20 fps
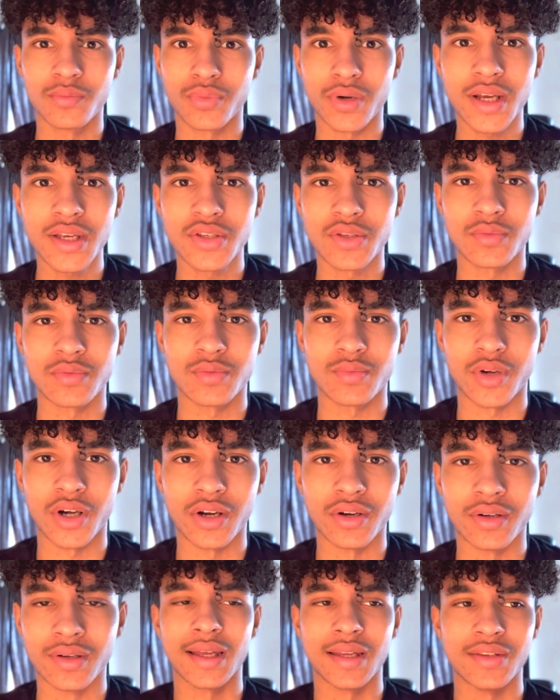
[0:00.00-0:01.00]
press-ups,
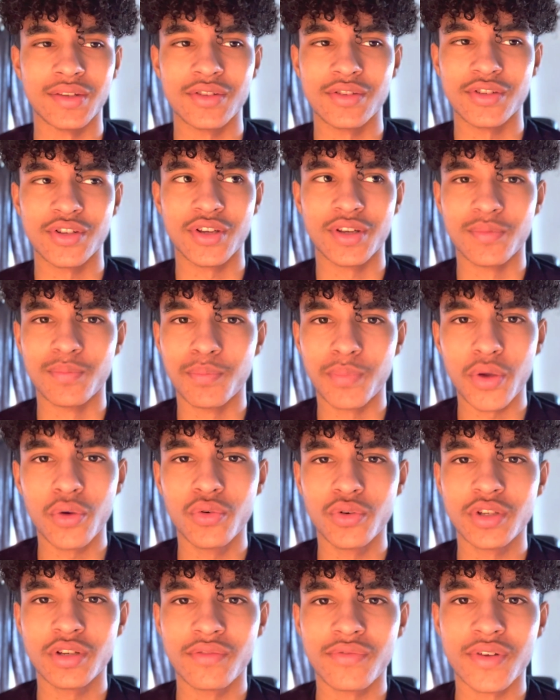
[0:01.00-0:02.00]
bro, and you can
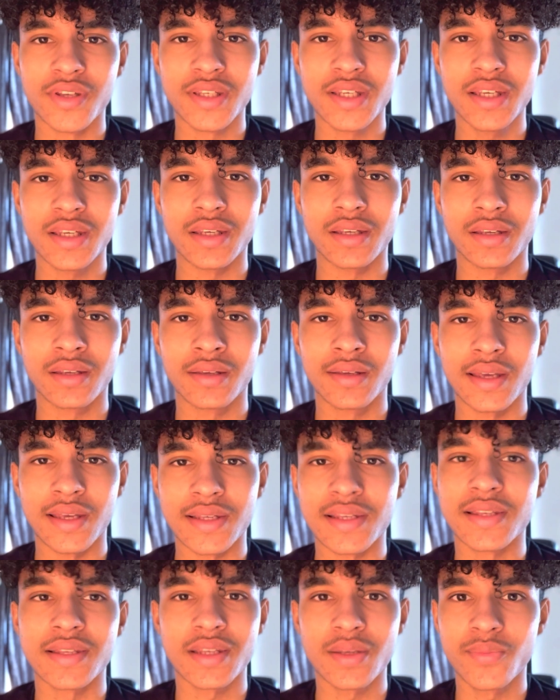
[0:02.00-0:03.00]
build your physique.
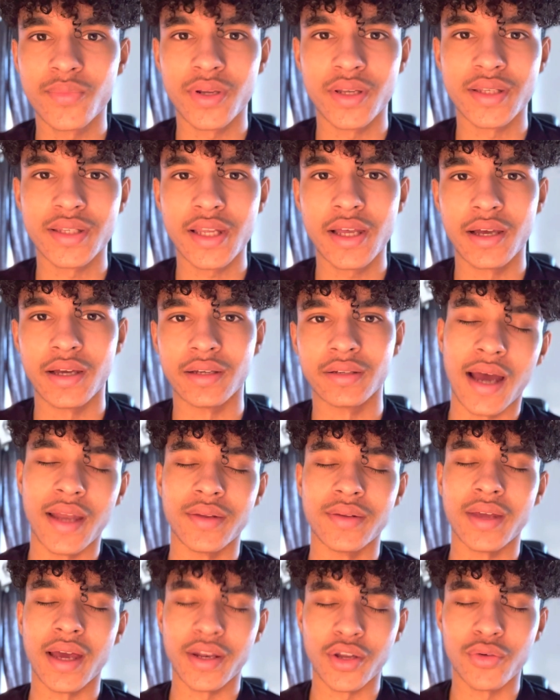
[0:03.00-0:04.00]
It's as simple as that.
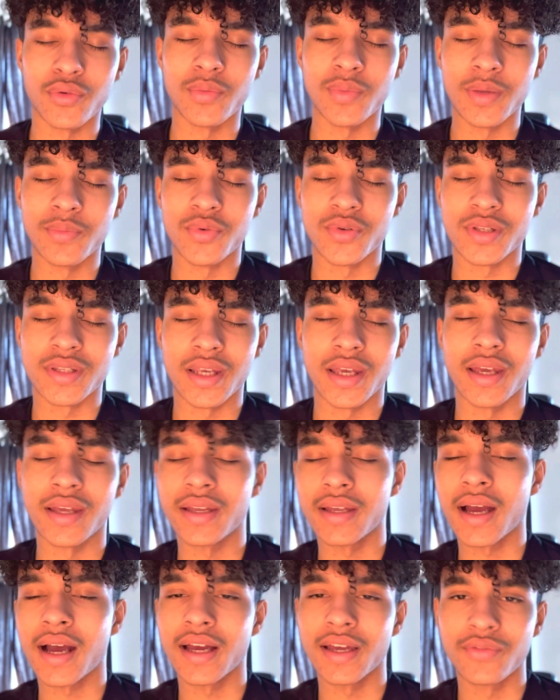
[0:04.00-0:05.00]
And I know what people
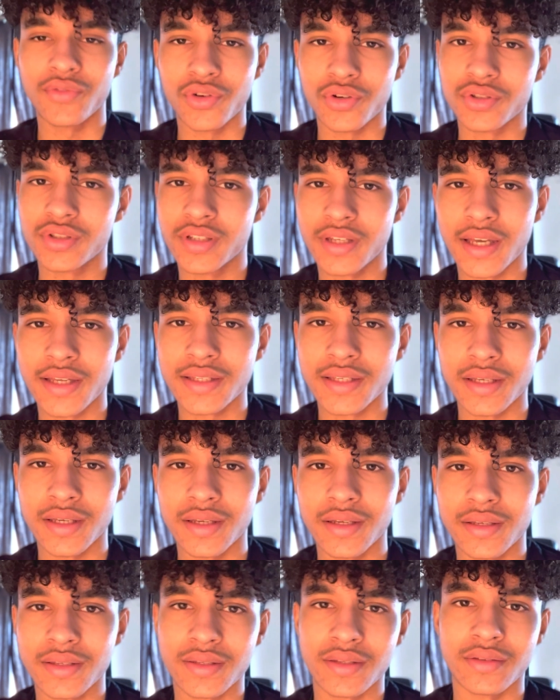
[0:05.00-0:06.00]
say, I have good
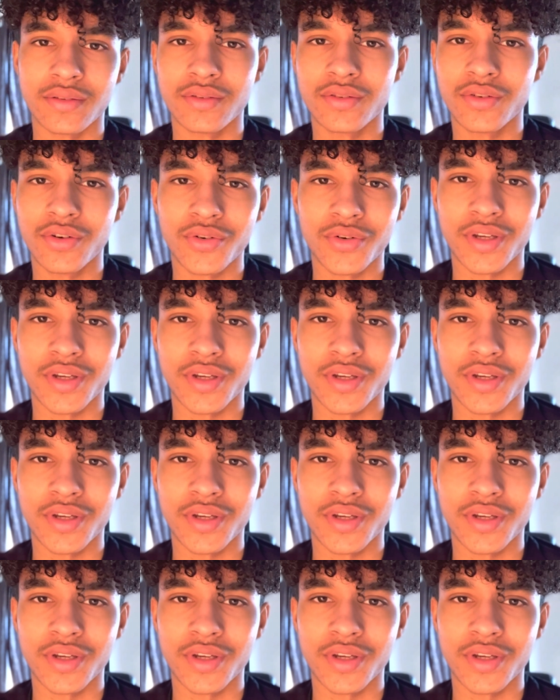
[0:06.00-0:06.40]
genetics and all